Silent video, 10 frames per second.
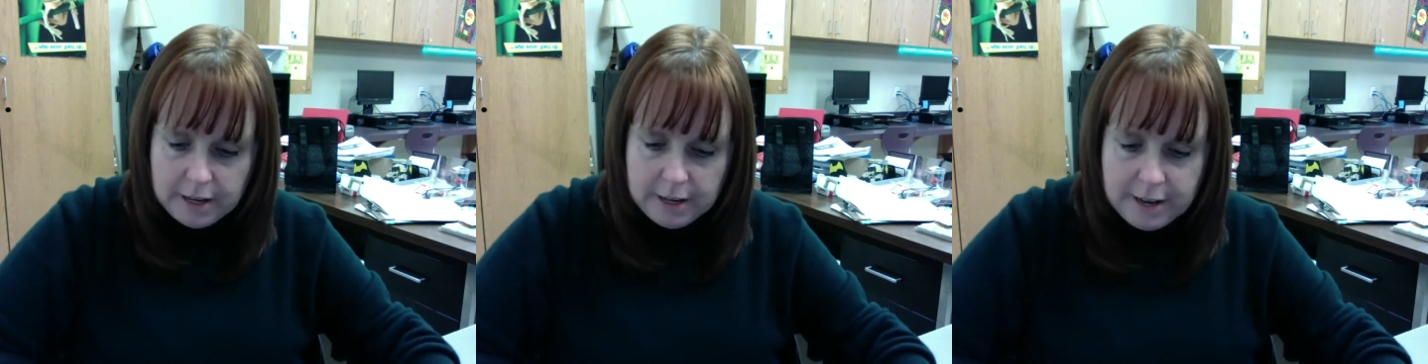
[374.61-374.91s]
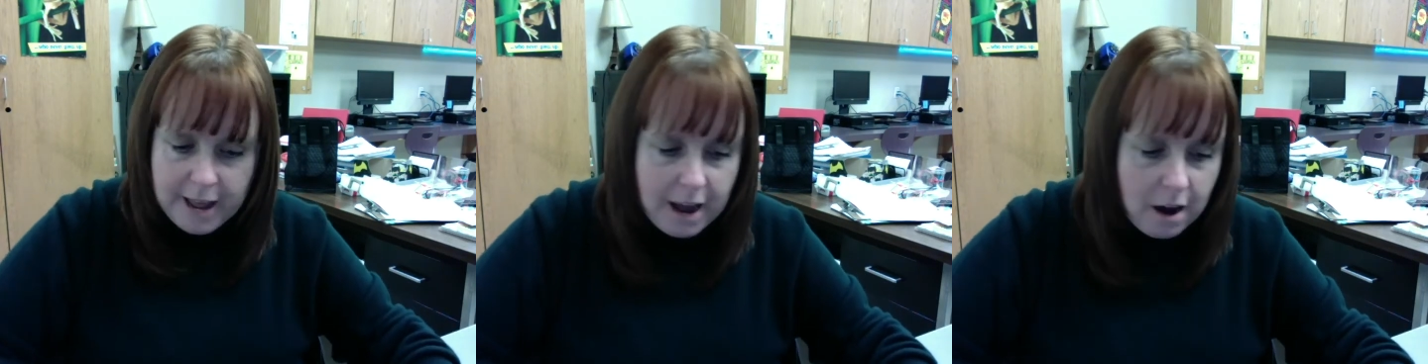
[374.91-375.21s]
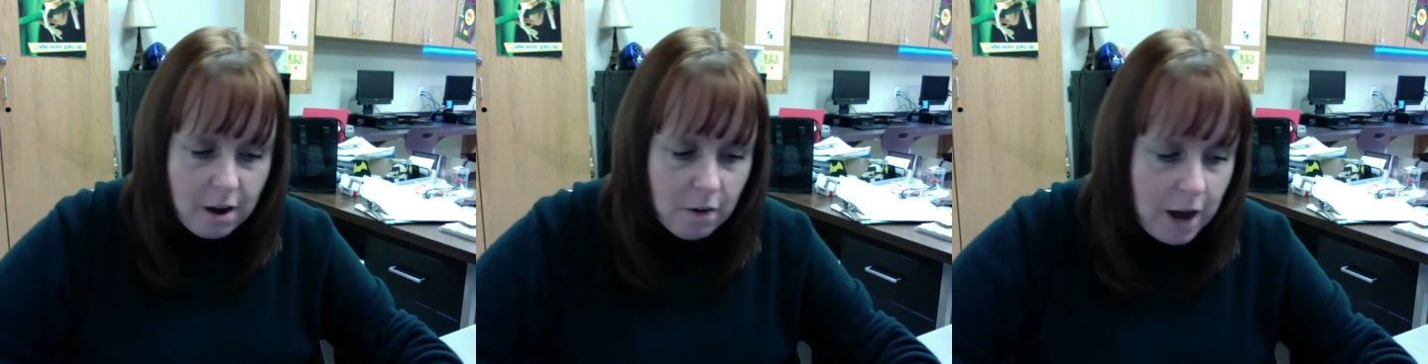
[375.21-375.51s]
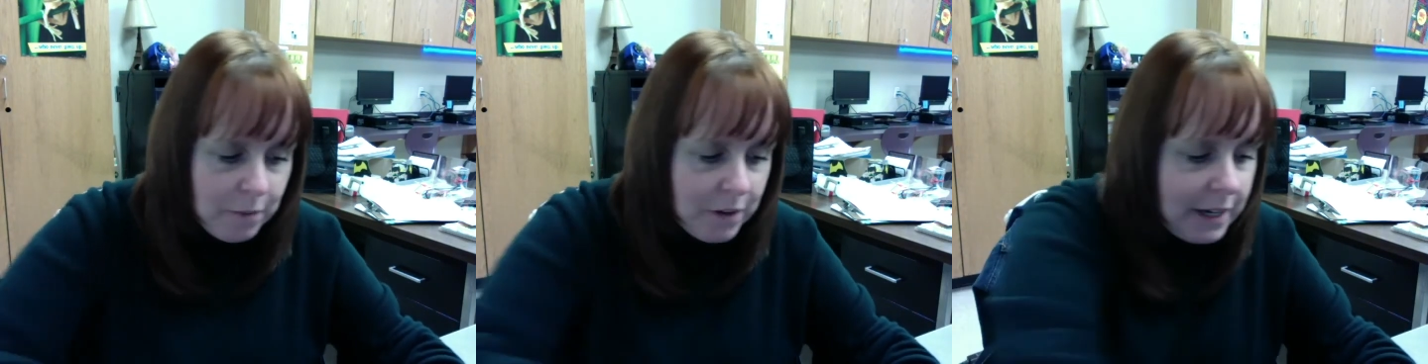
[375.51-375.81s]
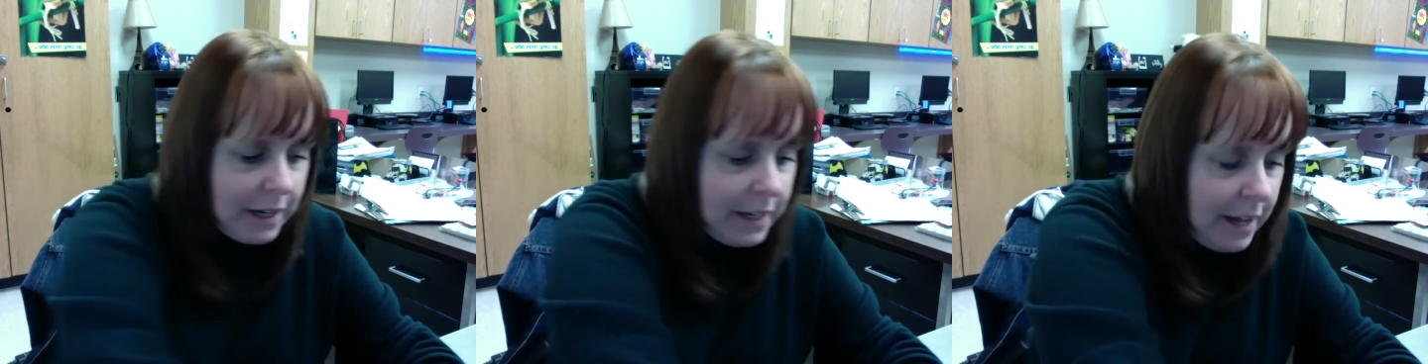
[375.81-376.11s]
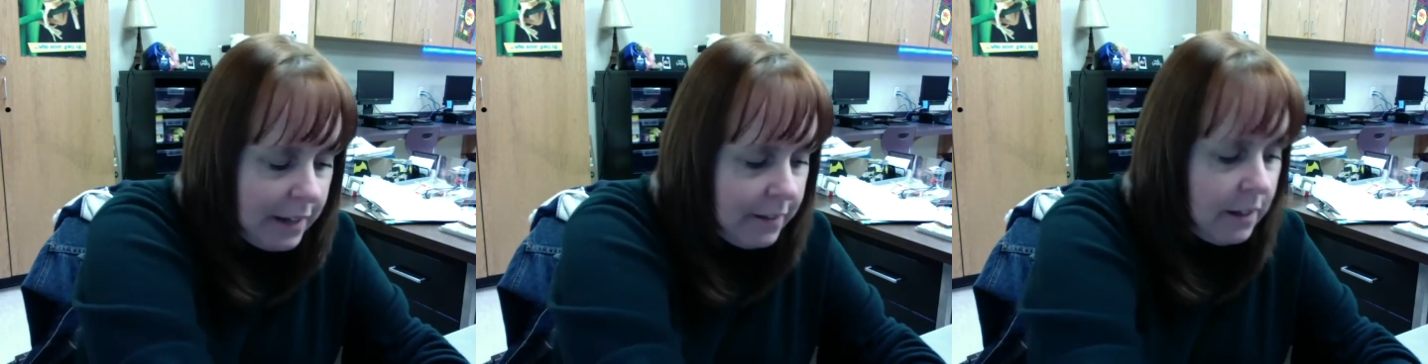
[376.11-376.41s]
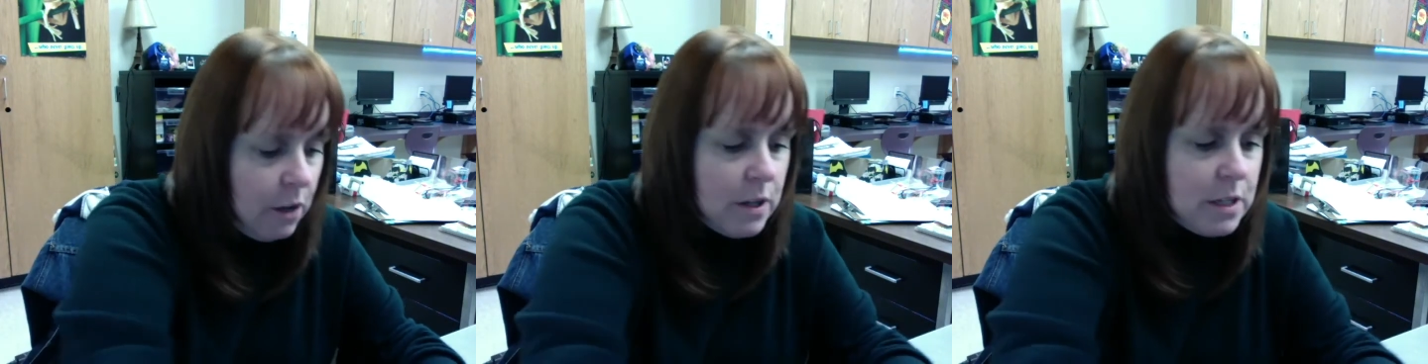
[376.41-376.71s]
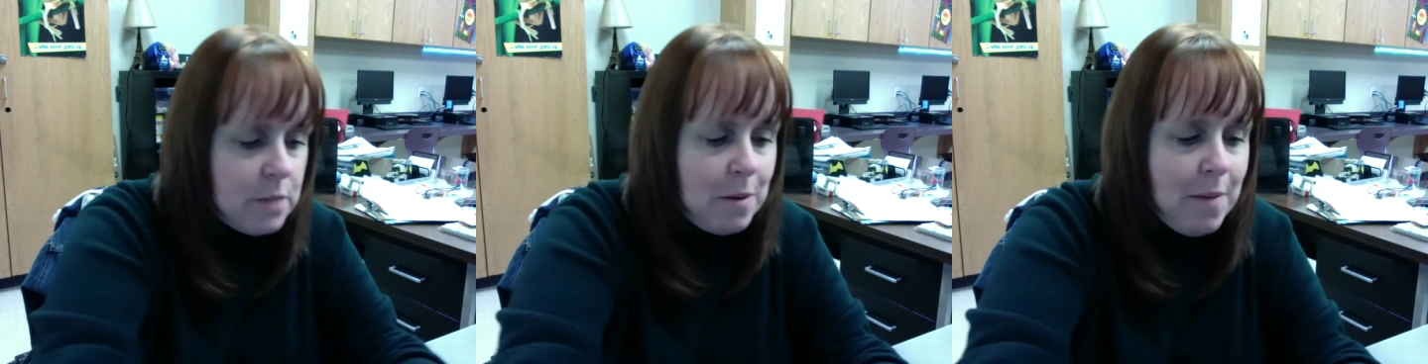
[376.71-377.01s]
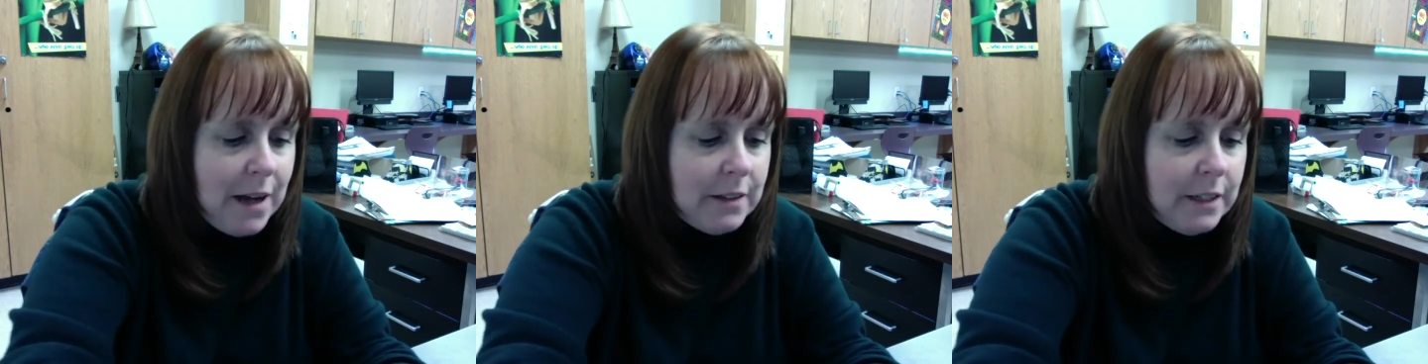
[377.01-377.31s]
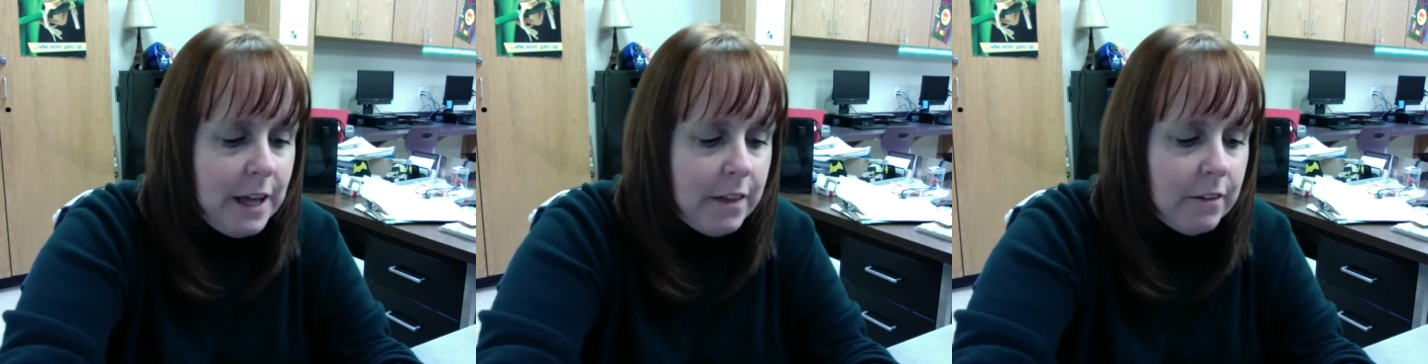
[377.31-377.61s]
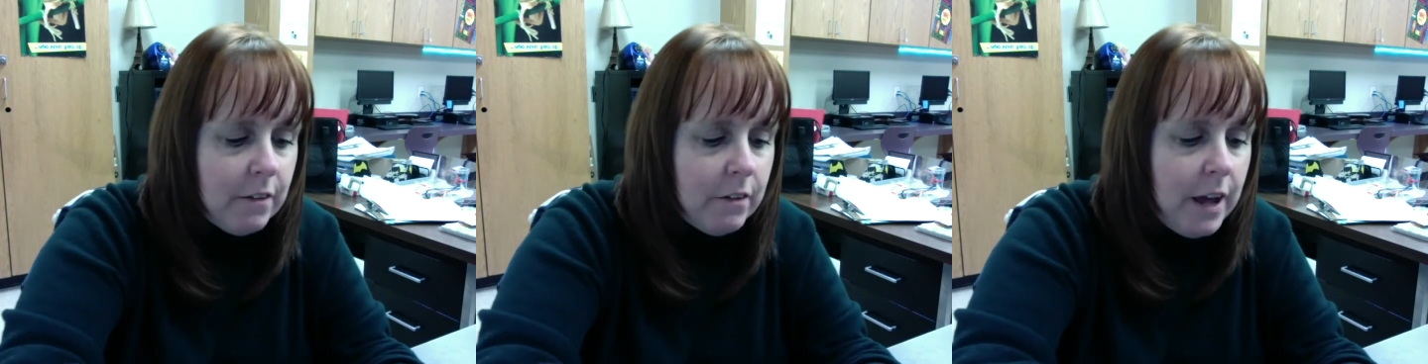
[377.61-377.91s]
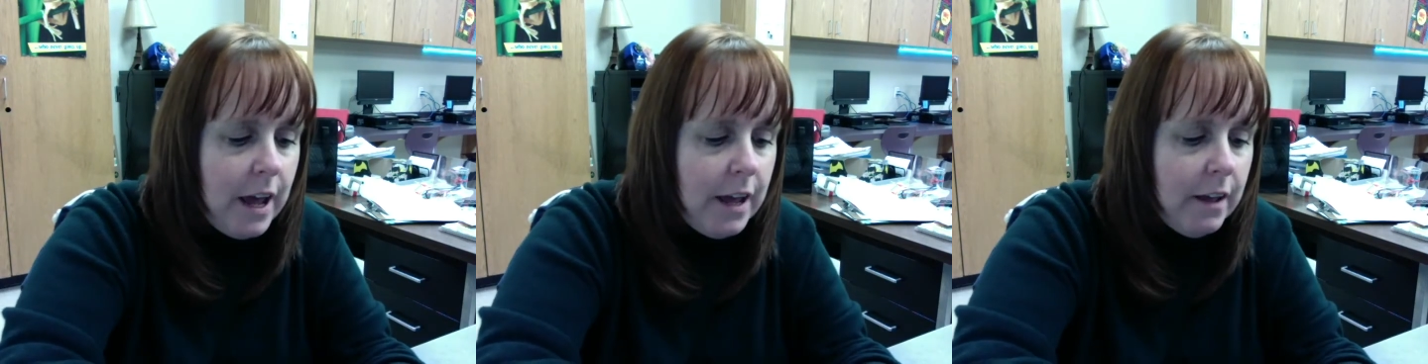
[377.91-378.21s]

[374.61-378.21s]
Now, I'm going to connect the USB back together, okay?